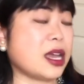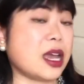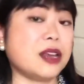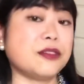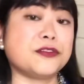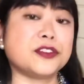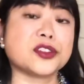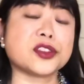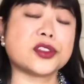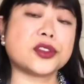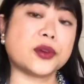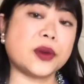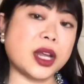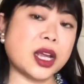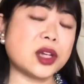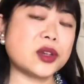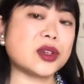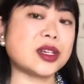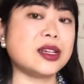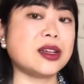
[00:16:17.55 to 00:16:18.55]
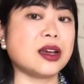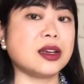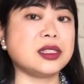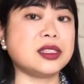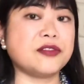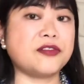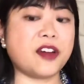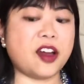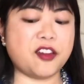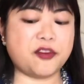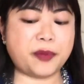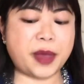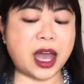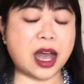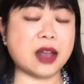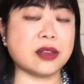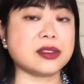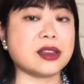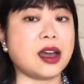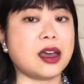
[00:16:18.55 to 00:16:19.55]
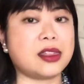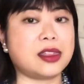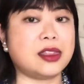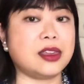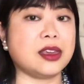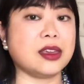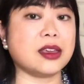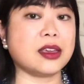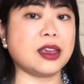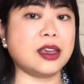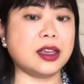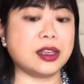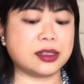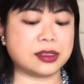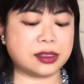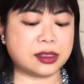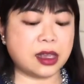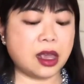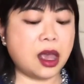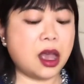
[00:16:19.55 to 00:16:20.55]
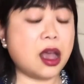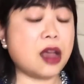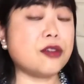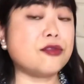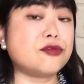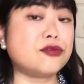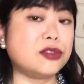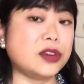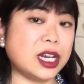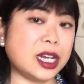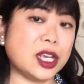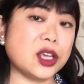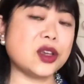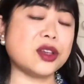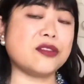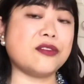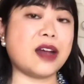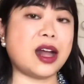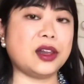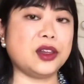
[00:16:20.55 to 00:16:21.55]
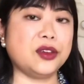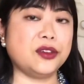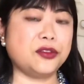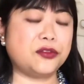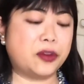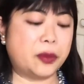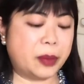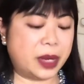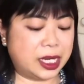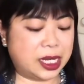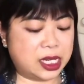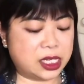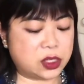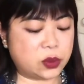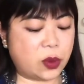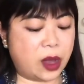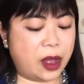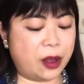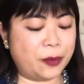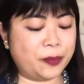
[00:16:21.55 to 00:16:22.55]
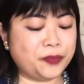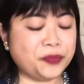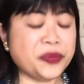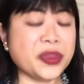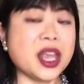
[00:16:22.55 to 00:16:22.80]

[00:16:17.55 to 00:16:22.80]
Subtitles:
And for £395, I think it's really good value for money as well.